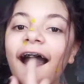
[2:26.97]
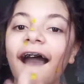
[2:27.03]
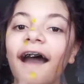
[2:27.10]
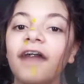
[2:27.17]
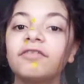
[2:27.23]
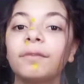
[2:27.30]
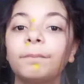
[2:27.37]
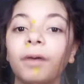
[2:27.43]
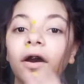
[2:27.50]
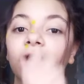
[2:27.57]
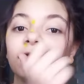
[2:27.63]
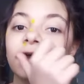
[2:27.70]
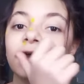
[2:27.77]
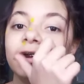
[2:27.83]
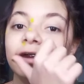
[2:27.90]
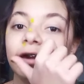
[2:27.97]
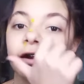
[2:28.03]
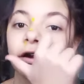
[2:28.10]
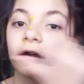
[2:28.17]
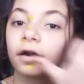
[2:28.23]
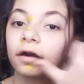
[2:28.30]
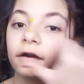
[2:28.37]
I have a bar right
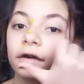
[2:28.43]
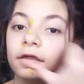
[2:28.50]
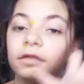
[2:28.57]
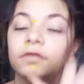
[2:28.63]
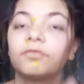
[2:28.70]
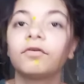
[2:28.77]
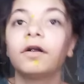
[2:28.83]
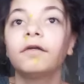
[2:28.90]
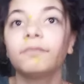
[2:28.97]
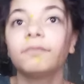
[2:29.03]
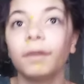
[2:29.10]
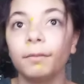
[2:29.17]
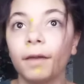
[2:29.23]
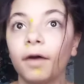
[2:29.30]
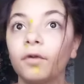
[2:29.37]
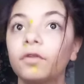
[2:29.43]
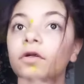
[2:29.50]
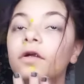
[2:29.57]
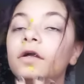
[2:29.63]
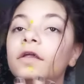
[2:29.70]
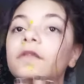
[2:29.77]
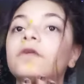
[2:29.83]
here in the front of my mouth,
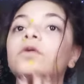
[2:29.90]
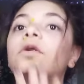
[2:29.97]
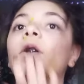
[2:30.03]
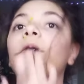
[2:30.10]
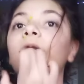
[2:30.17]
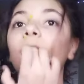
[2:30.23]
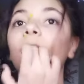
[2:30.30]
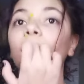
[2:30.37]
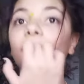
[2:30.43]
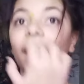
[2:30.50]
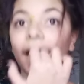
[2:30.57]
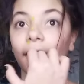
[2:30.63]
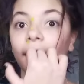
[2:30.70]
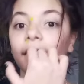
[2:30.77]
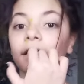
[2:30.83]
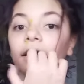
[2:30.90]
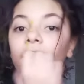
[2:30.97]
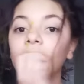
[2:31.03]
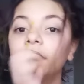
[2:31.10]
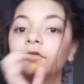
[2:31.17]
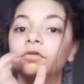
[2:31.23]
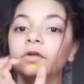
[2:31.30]
and then you go a little back,
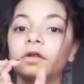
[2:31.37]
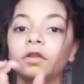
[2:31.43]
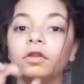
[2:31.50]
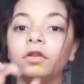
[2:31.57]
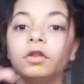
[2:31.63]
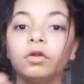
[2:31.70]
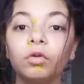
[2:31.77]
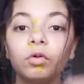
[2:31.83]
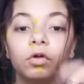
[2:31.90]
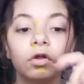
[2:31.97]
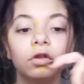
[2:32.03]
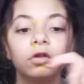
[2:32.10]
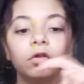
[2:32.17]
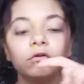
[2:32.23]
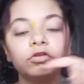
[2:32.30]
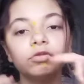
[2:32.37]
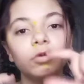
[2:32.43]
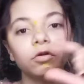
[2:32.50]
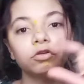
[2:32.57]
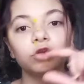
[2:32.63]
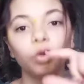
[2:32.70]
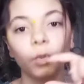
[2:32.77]
and there's a little
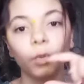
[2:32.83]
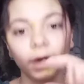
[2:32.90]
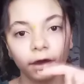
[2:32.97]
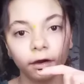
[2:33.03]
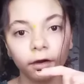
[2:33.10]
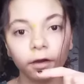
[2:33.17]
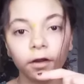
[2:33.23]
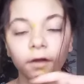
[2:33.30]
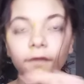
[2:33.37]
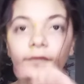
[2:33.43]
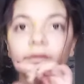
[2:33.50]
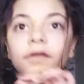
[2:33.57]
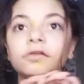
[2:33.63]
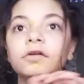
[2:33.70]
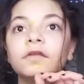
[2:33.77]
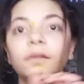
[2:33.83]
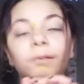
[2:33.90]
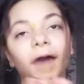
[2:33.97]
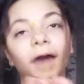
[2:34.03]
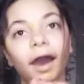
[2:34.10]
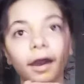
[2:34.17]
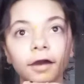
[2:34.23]
small square that's in the
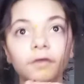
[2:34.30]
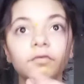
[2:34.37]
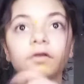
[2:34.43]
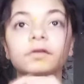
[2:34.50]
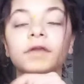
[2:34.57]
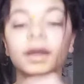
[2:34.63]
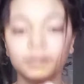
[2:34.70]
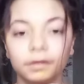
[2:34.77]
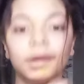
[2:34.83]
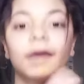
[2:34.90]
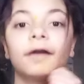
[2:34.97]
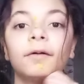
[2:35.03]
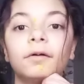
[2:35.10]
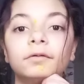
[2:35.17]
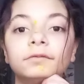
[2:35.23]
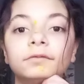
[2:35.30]
back for tightening.